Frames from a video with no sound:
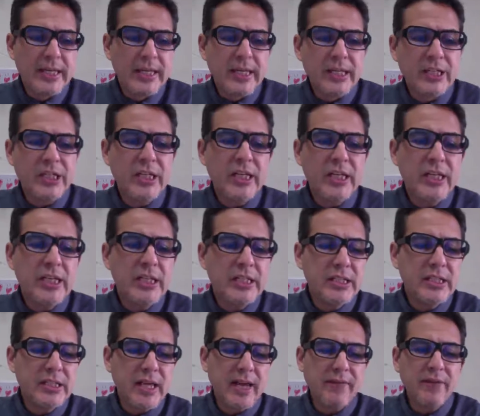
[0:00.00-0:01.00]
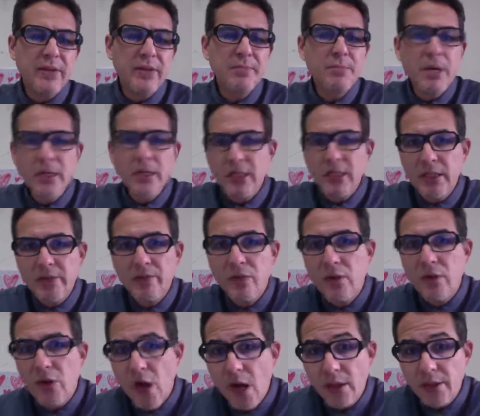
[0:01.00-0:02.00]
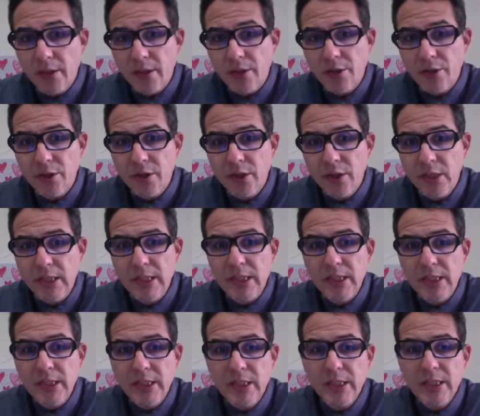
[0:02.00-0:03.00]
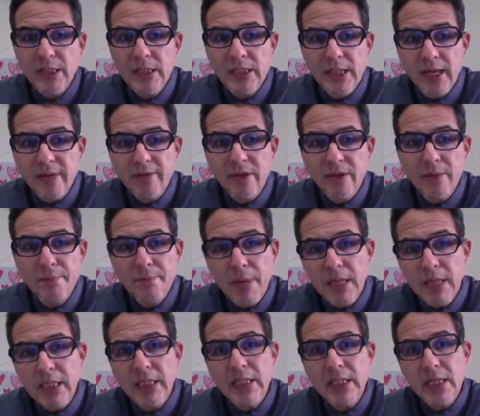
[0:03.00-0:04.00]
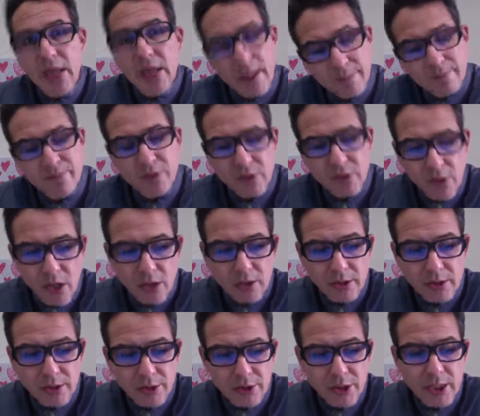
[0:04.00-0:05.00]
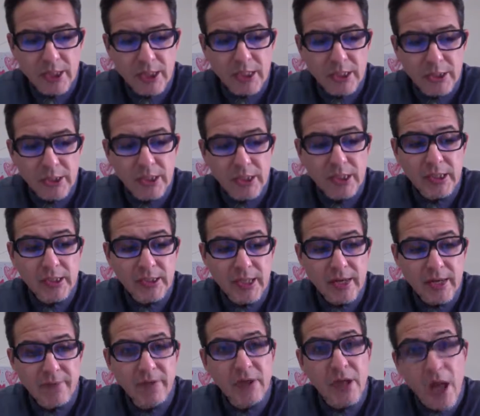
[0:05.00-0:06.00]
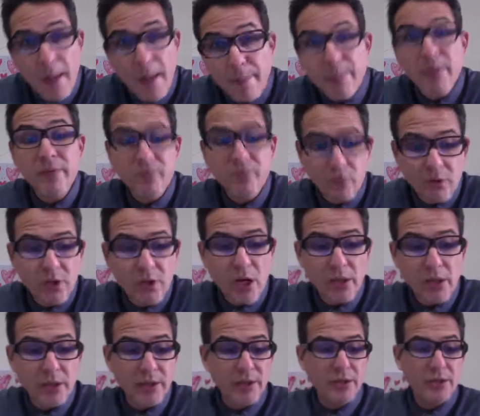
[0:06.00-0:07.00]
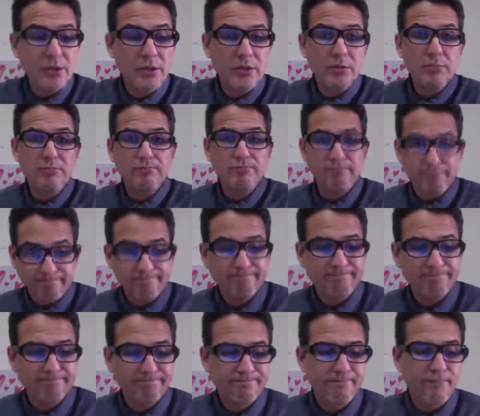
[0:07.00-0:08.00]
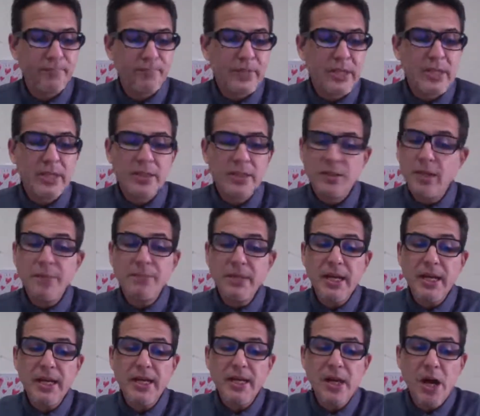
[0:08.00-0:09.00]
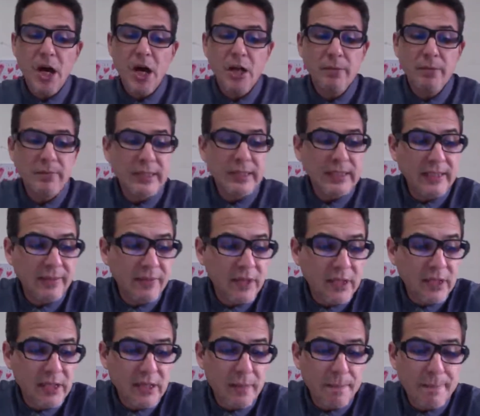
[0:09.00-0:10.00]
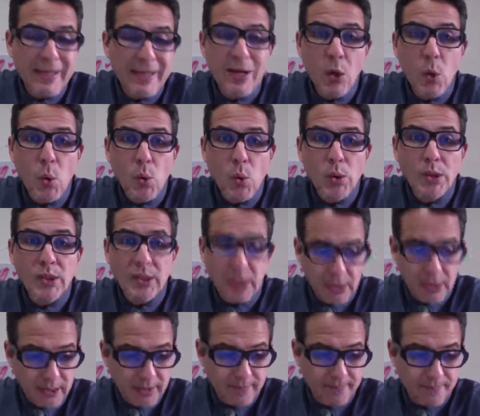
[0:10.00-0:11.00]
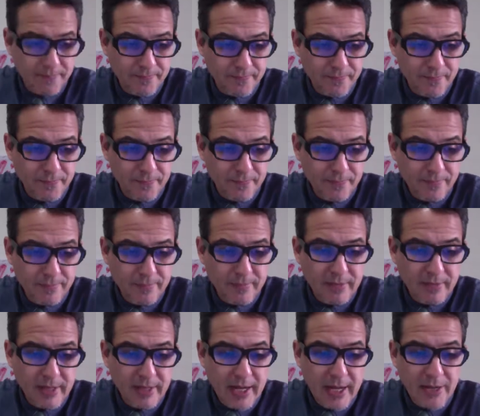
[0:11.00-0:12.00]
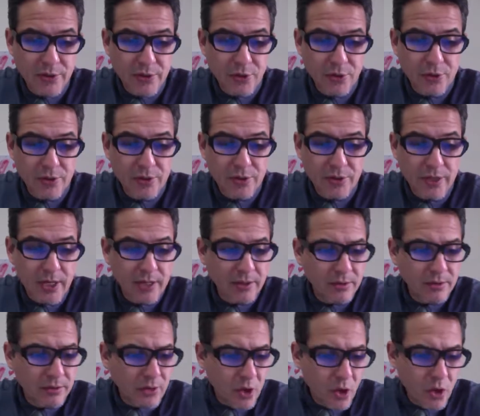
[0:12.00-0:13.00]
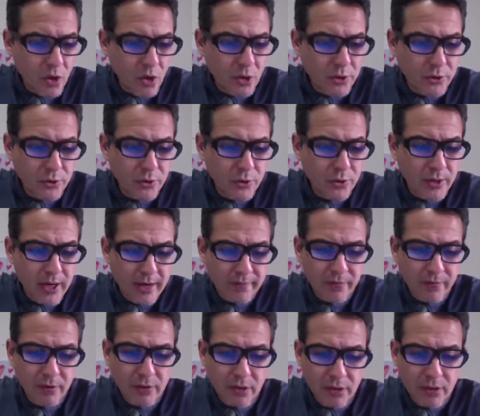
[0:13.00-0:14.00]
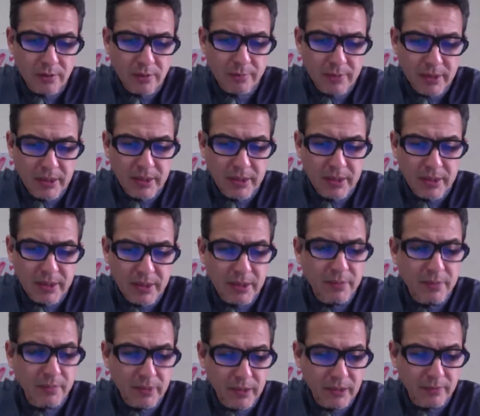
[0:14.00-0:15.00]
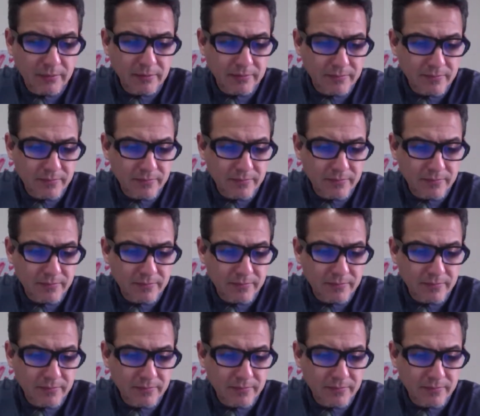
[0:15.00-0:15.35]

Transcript: She's saving money for college. She's saving money up for college. She's saving up for college. Someday I'll be living in a big old city and you're and all you're ever gonna be is mean.